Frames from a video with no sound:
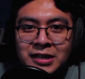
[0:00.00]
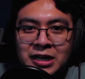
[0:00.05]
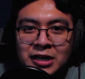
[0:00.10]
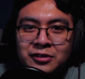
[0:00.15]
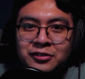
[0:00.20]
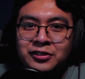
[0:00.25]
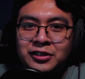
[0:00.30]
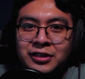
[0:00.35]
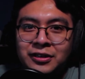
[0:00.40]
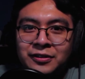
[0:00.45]
i'll
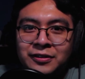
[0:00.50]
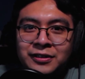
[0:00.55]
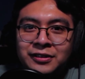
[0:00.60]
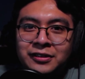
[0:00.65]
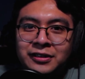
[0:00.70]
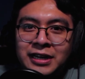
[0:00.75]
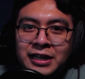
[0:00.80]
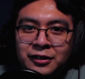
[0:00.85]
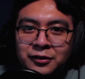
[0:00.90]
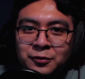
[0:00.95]
see you in
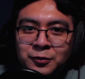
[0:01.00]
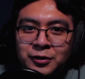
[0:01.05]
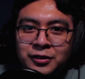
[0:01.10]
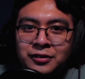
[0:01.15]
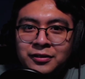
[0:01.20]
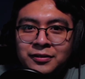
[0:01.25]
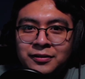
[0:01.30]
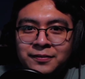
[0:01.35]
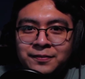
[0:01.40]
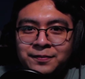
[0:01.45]
the next one
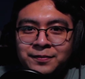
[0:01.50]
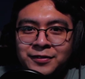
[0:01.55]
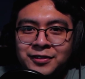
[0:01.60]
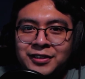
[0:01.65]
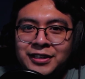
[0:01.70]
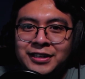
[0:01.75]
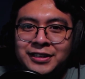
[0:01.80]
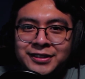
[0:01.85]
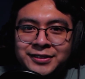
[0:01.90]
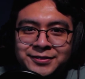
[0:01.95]

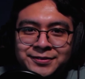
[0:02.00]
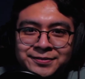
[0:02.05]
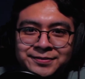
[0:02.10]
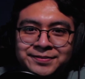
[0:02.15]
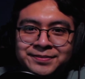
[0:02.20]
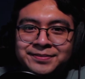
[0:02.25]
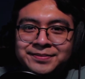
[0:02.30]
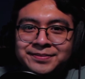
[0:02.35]
see ya